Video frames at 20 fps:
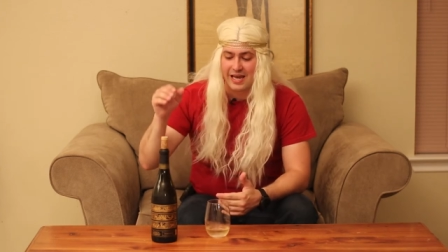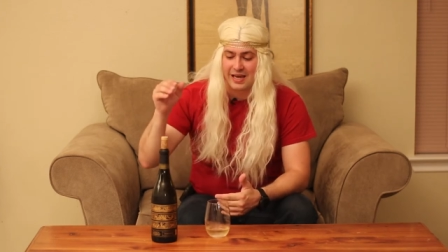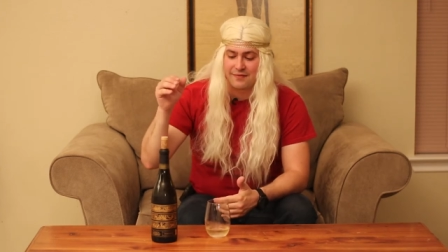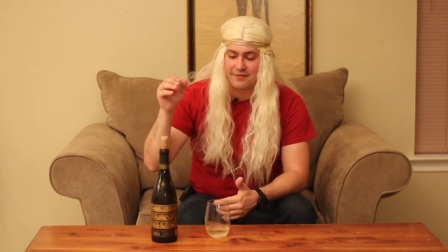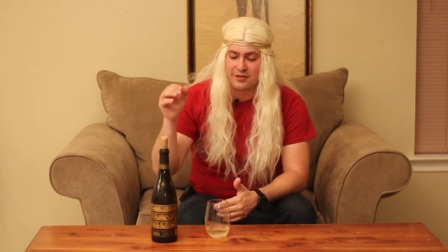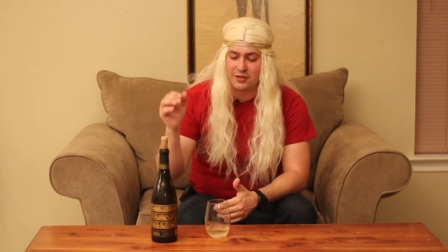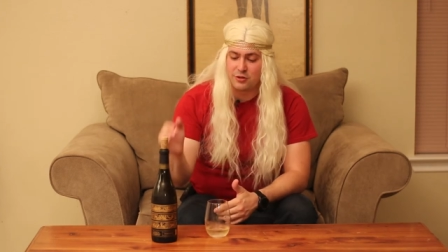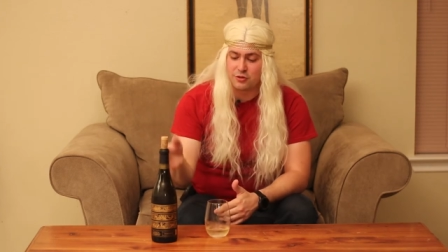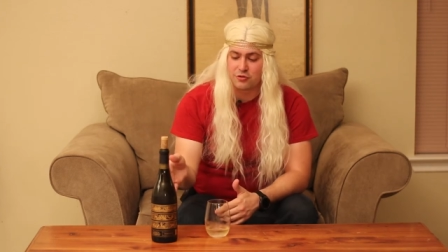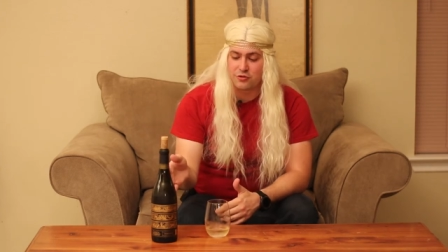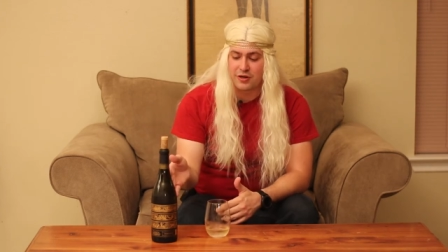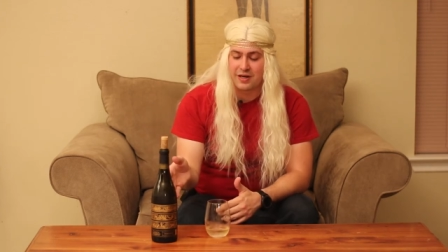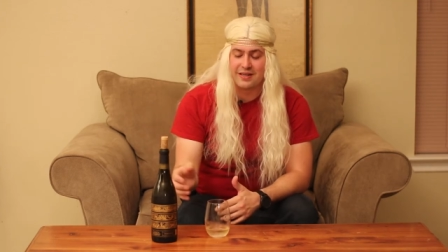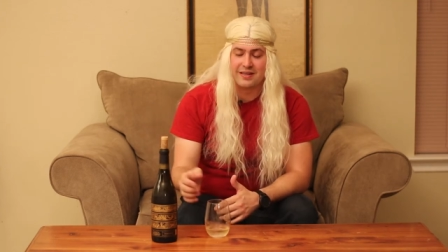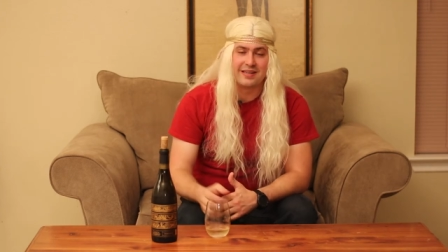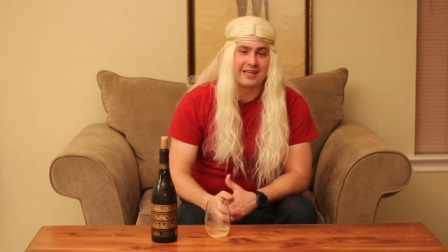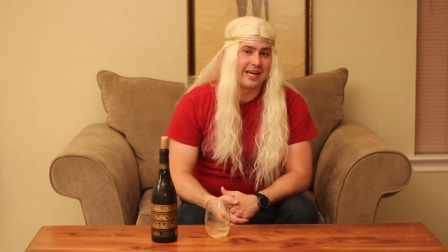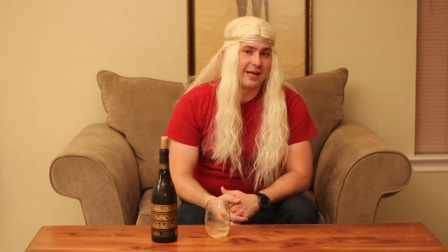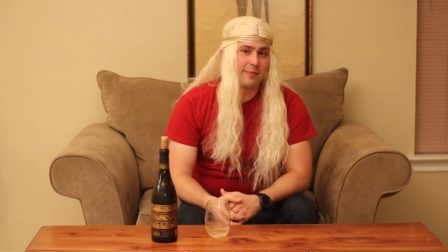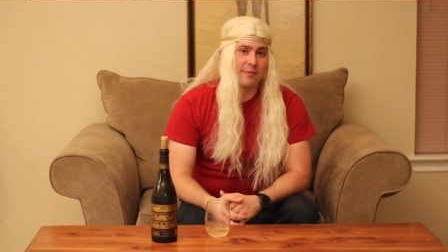Have you
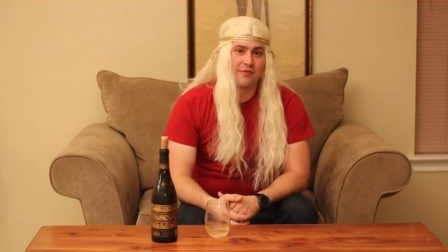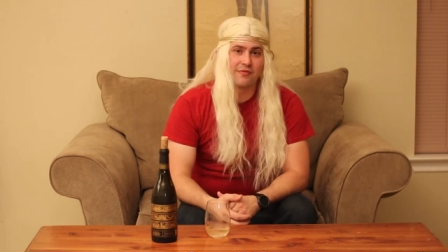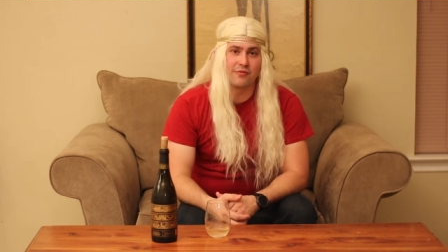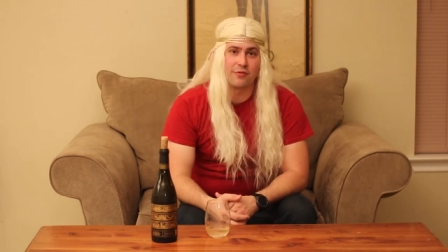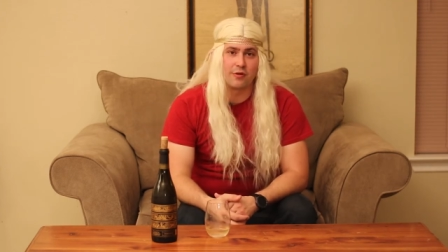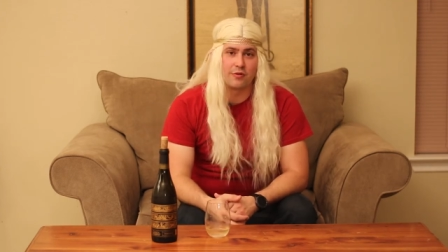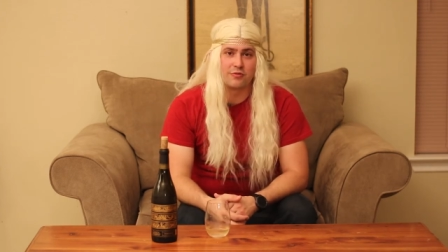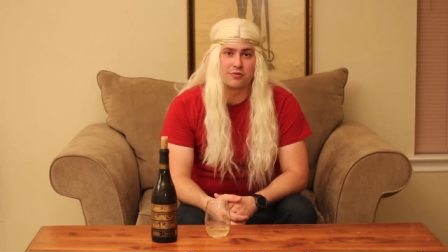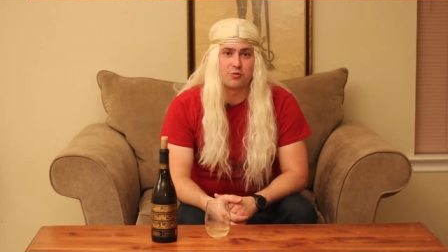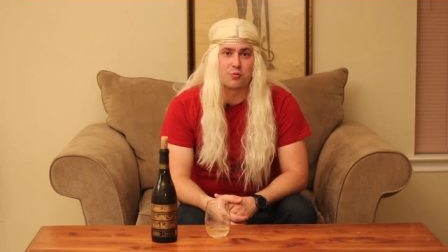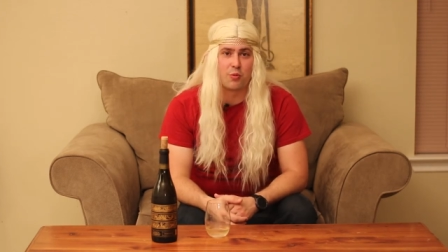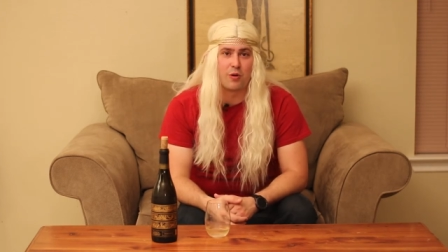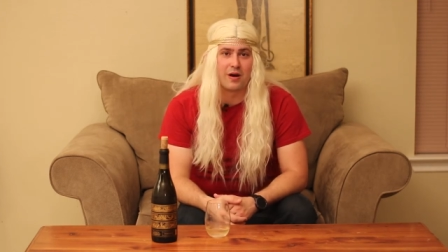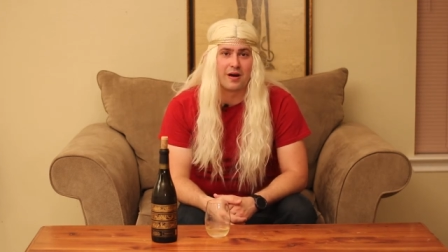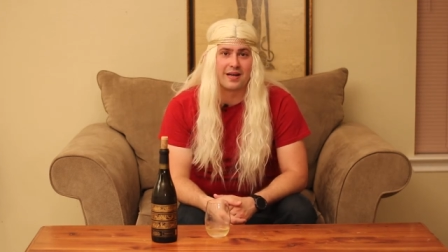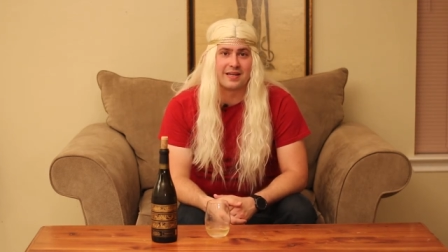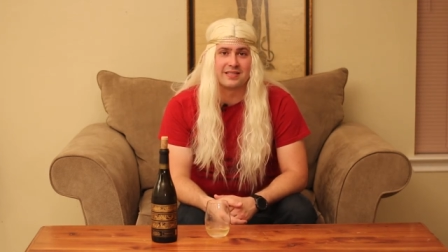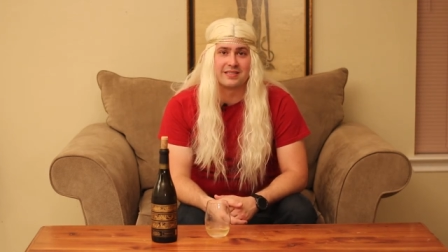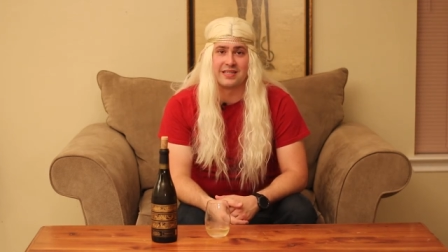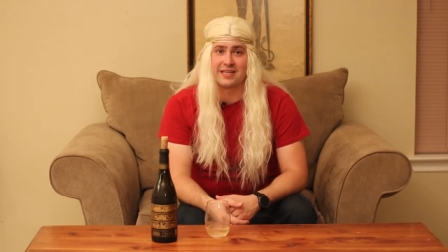tried the Game of Thrones
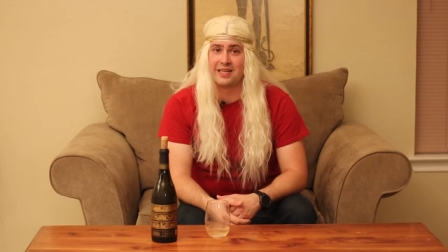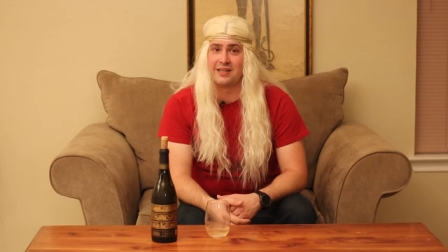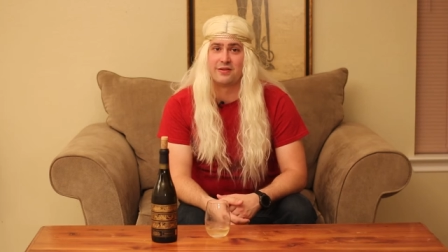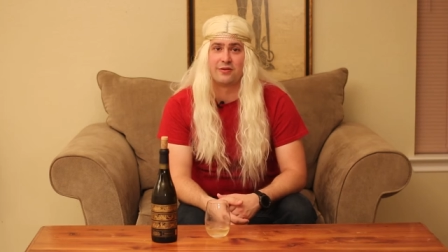wines,